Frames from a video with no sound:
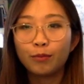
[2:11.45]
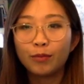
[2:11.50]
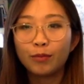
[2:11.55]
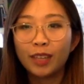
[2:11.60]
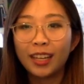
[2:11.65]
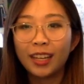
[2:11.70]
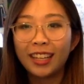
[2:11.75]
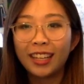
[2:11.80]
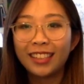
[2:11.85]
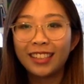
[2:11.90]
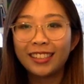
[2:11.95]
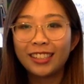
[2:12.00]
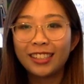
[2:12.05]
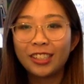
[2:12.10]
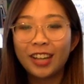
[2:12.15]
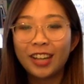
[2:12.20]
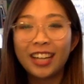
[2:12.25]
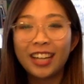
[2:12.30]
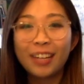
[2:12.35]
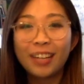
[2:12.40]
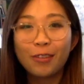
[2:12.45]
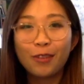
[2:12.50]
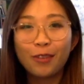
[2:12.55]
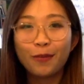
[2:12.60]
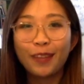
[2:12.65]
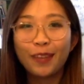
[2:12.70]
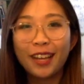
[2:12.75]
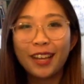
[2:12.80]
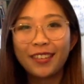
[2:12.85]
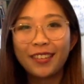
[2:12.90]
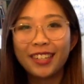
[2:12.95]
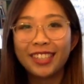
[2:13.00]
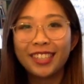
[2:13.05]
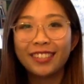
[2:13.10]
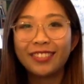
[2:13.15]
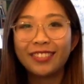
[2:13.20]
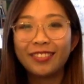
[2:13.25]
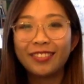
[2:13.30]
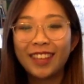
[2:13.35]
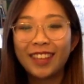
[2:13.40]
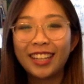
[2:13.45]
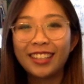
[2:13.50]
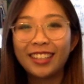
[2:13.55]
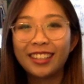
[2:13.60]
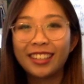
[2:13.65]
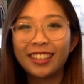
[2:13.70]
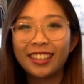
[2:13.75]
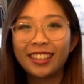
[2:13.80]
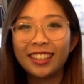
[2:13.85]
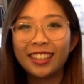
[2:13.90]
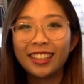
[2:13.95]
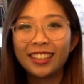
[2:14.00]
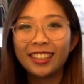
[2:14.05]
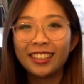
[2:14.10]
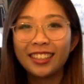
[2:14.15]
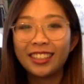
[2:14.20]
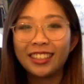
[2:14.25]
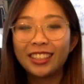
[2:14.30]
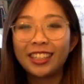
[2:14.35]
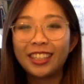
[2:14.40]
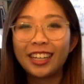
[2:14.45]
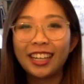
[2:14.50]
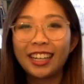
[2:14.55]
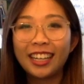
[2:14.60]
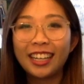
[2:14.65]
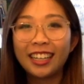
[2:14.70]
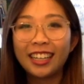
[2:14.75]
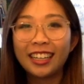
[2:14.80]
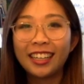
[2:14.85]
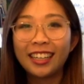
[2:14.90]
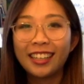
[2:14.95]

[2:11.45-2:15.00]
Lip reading: getting to try different flavors will make your training